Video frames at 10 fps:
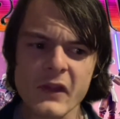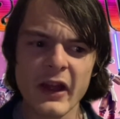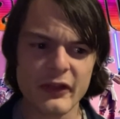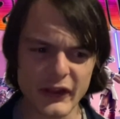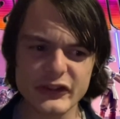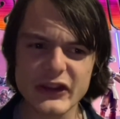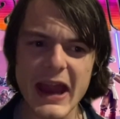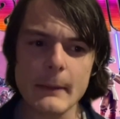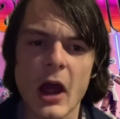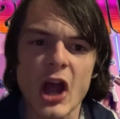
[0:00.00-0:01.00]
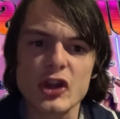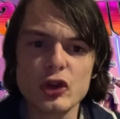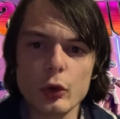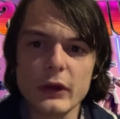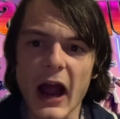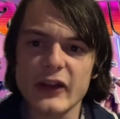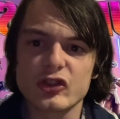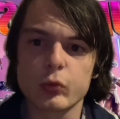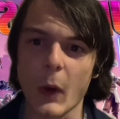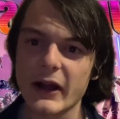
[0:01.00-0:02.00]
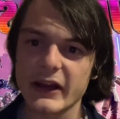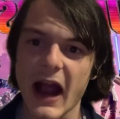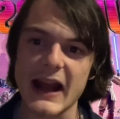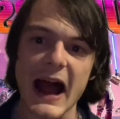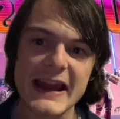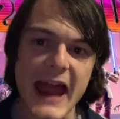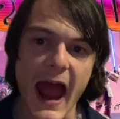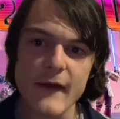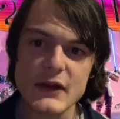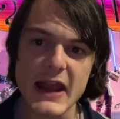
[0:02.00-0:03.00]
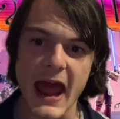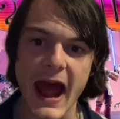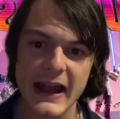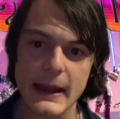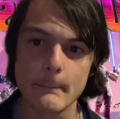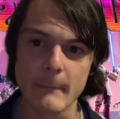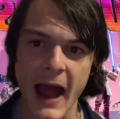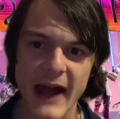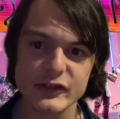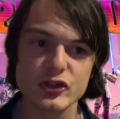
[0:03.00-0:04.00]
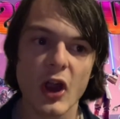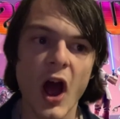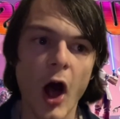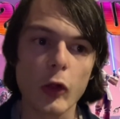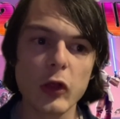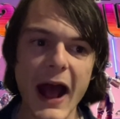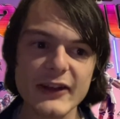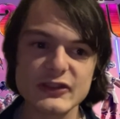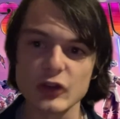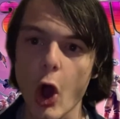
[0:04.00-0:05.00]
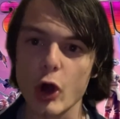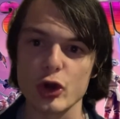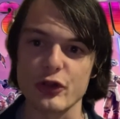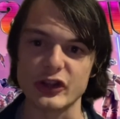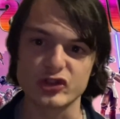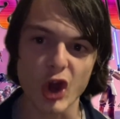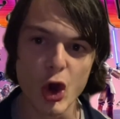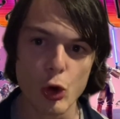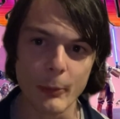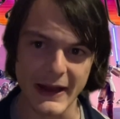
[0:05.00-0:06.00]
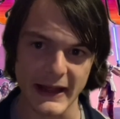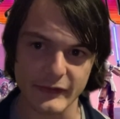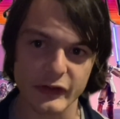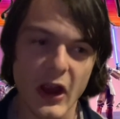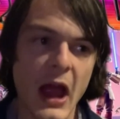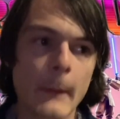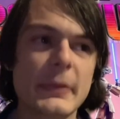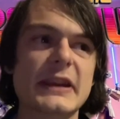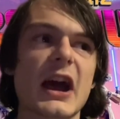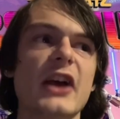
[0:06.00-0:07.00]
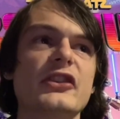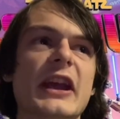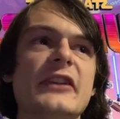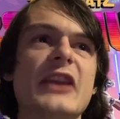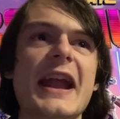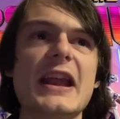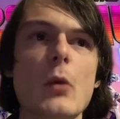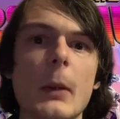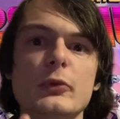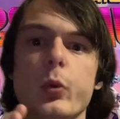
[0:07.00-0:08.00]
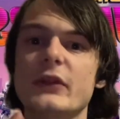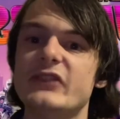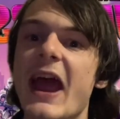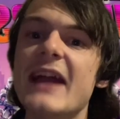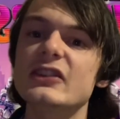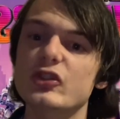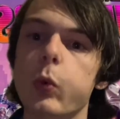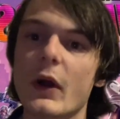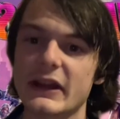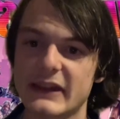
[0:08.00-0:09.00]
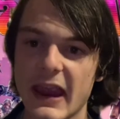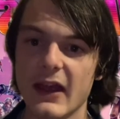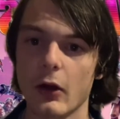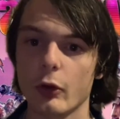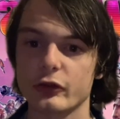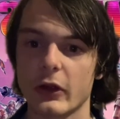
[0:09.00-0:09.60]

This game, I swear to God, I haven't had a match last longer than 2 minutes. Because it's anywhere between 10 to 20 kills